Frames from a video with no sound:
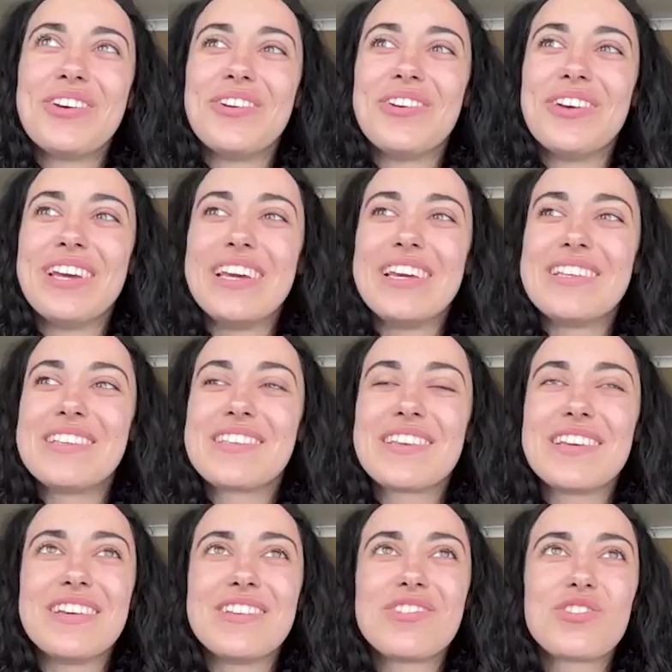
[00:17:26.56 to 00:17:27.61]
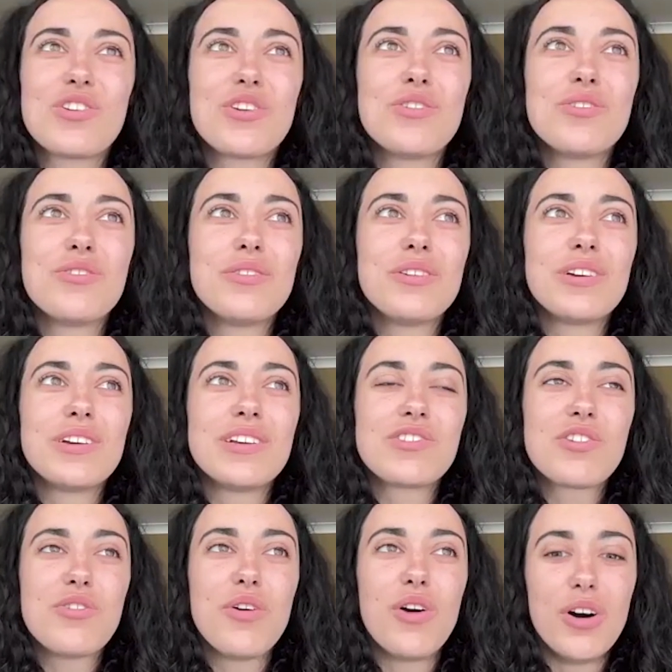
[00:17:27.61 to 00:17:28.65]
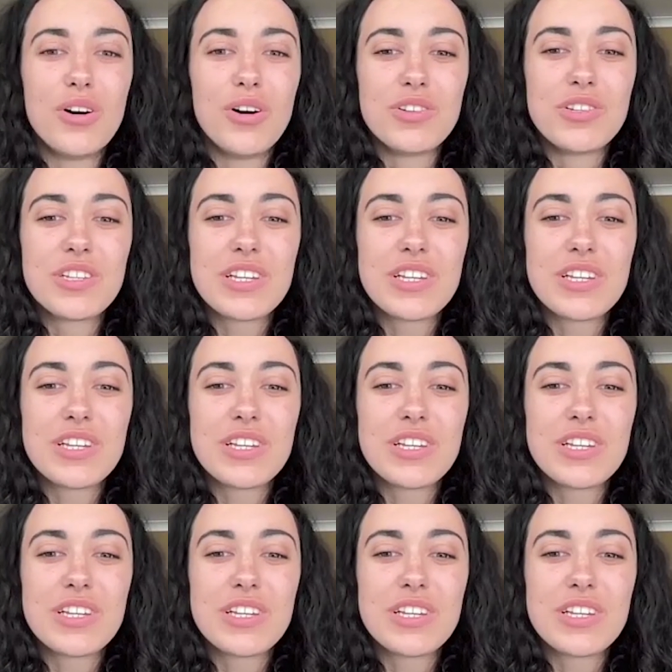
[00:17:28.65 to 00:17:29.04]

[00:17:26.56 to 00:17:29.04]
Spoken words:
it's so odd,